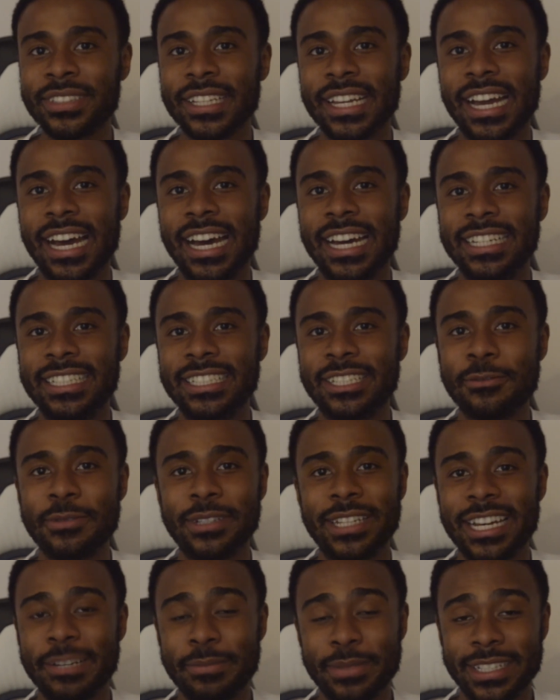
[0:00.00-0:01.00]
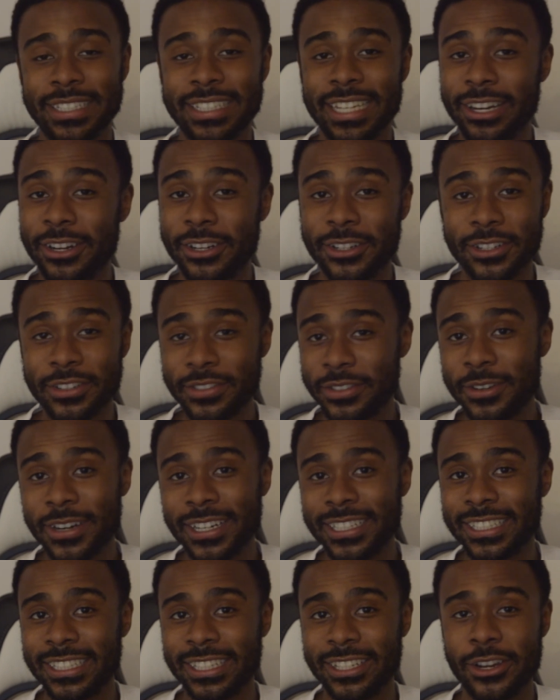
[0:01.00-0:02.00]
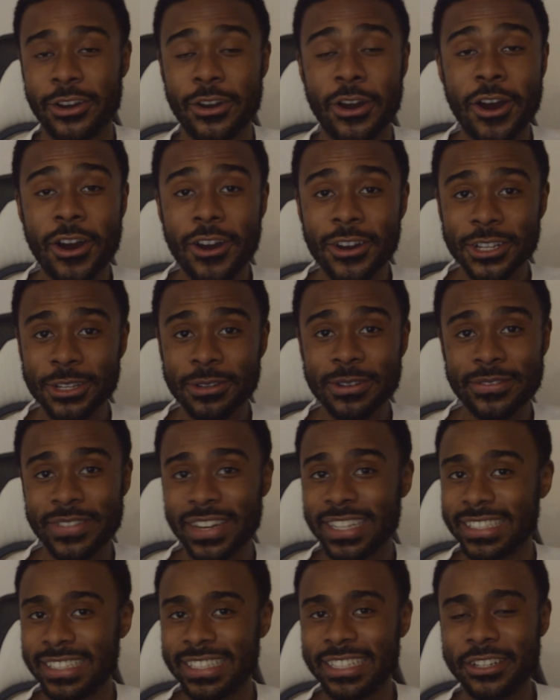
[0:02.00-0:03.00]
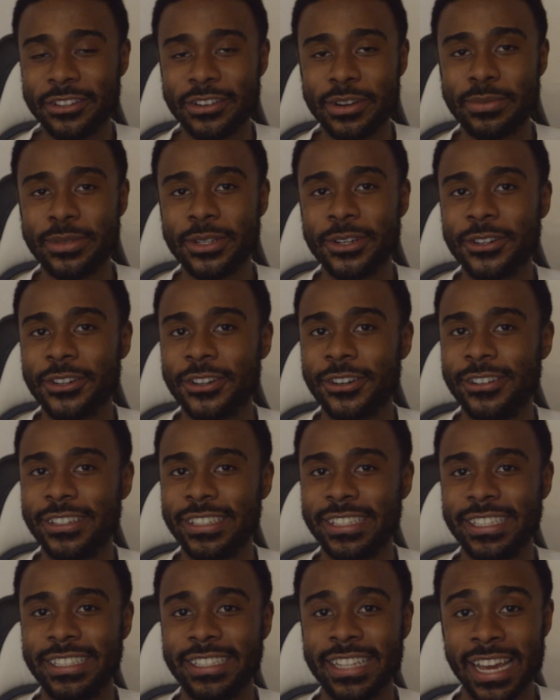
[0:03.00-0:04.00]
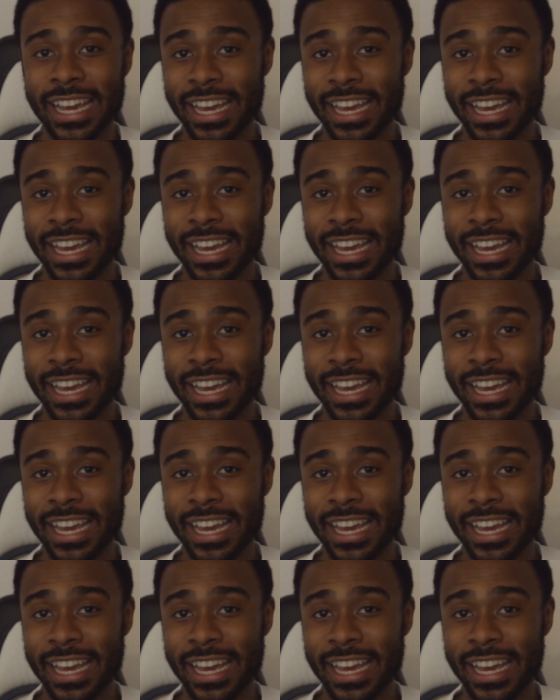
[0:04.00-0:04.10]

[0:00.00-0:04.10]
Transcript: And with that being said, I'd love to actually know, are you invested in cryptocurrencies?